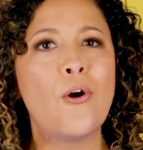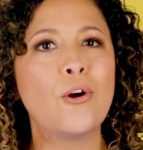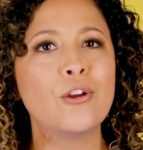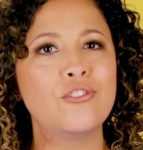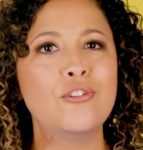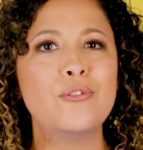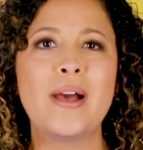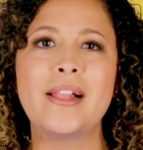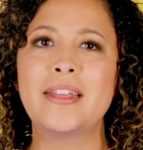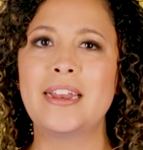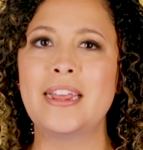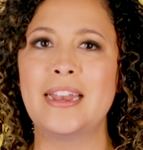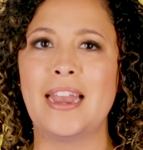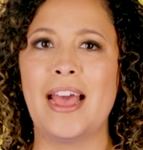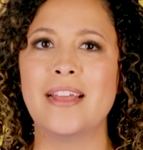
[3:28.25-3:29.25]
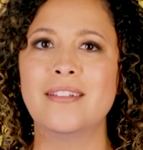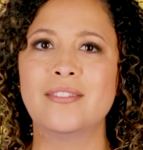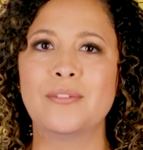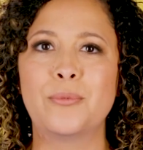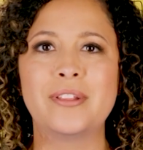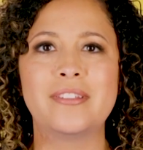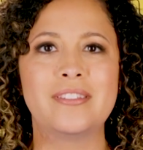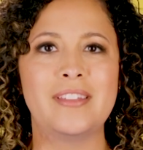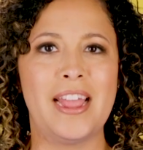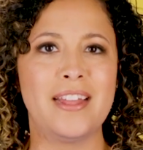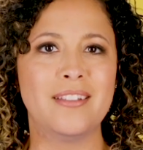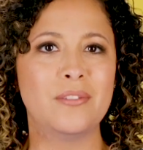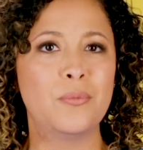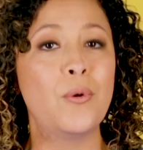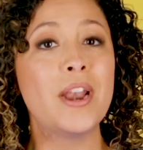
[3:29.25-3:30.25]
or 2 LED lights with
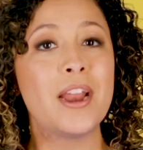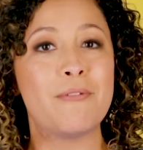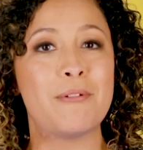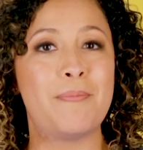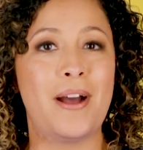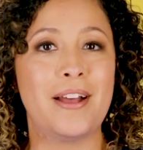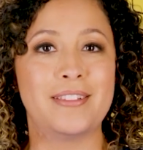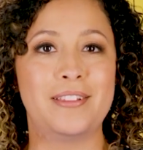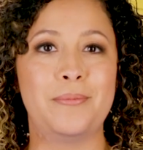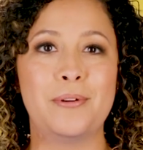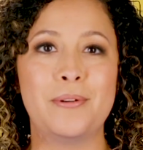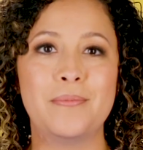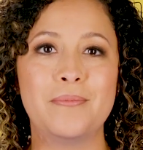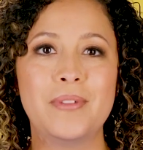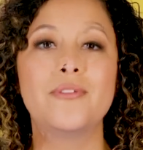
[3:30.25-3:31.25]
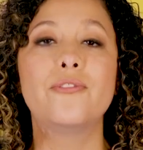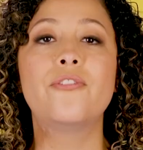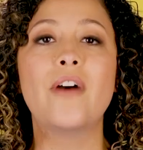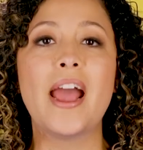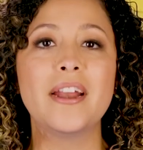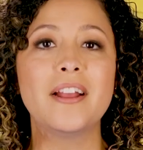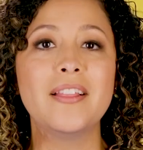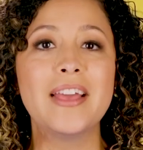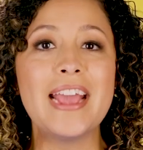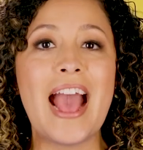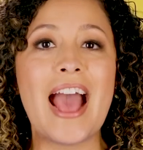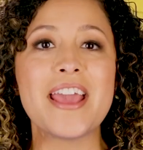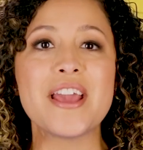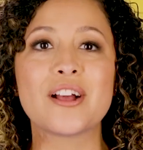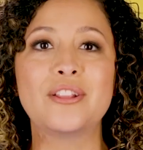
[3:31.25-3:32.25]
stands whenever possible. Finally,
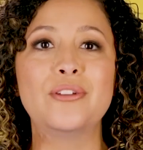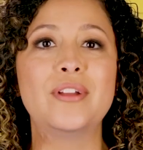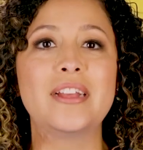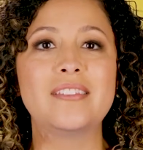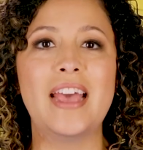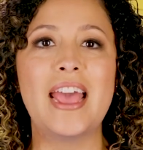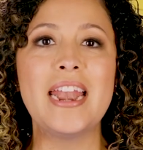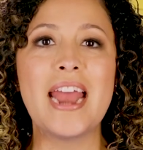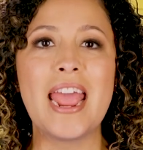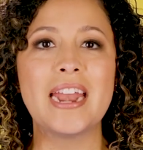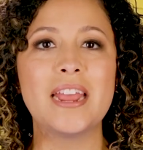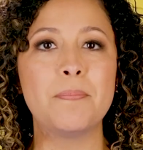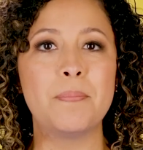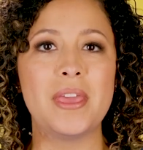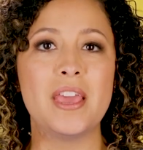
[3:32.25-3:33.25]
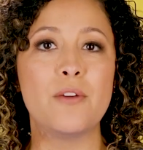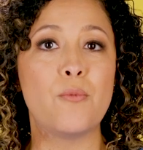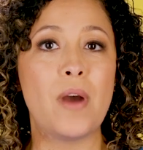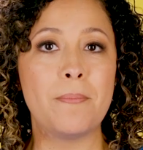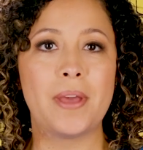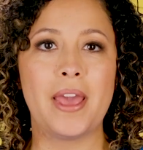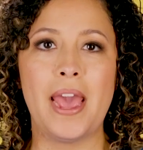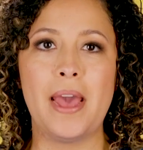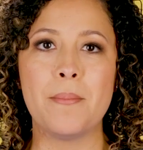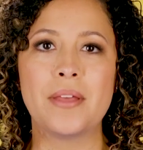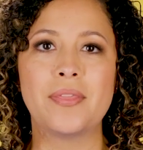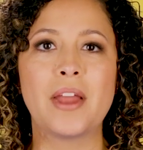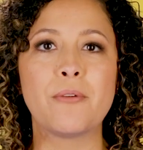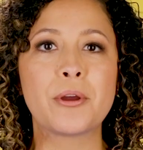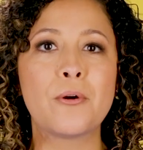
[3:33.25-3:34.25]
I include a 1080p webcam
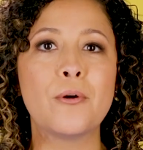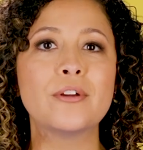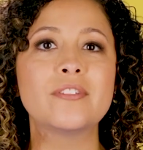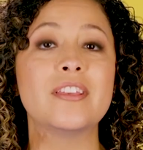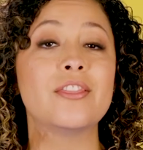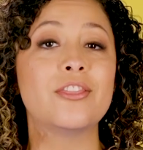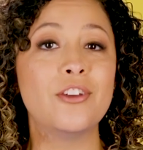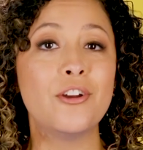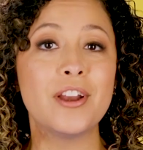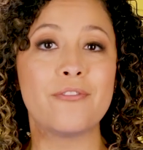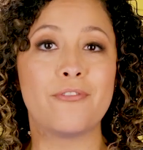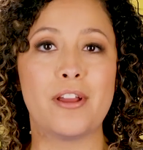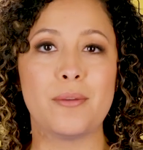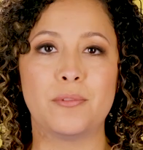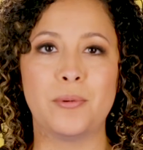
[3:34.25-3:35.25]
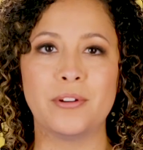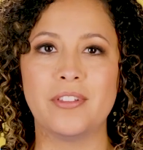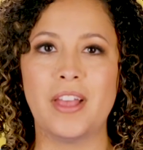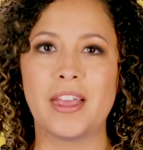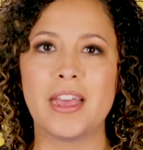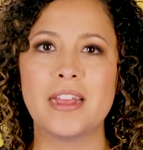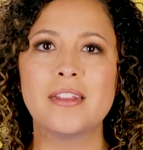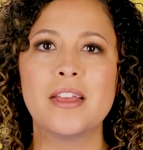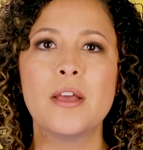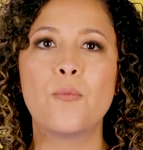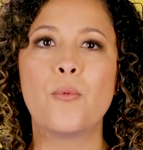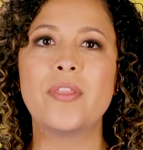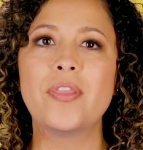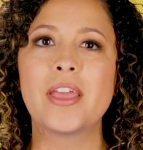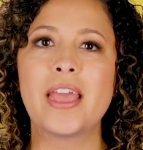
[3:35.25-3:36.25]
that records in 30 frames per second
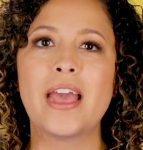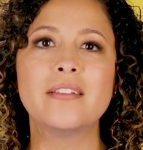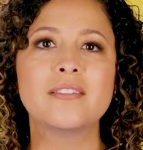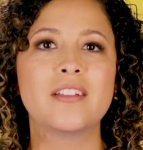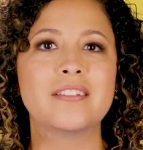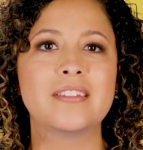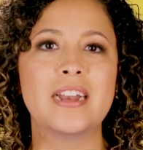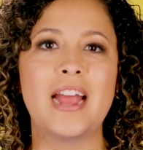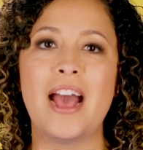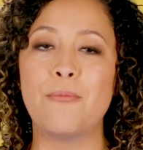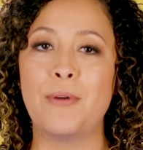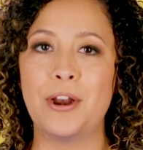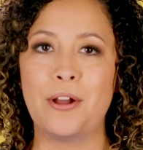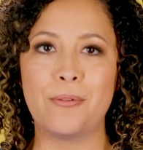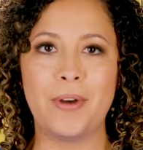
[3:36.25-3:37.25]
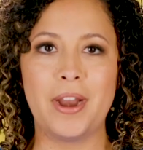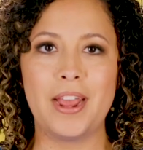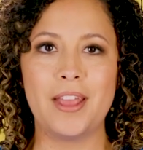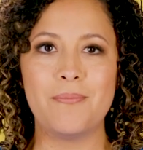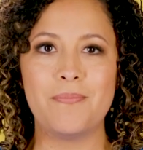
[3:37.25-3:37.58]
when the guest doesn't have one already.